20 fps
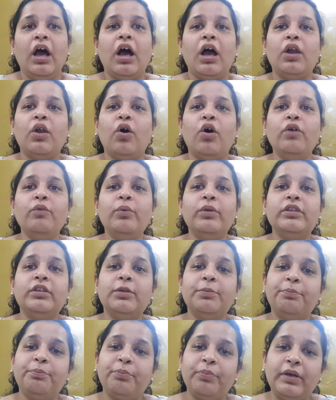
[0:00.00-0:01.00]
along with
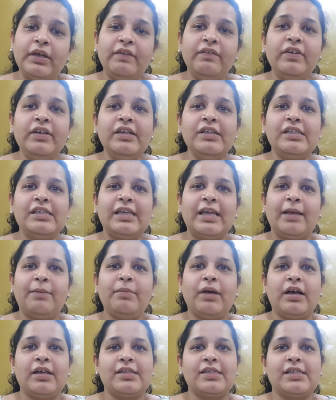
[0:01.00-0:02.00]
the previous
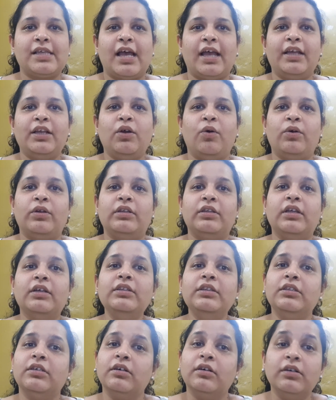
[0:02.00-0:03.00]
name assigned on
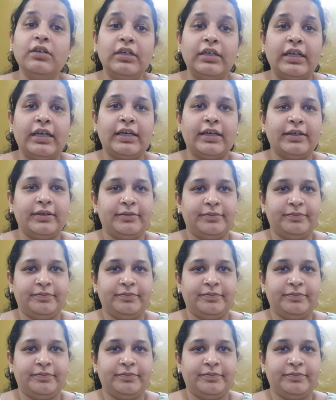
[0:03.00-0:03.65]
the third day.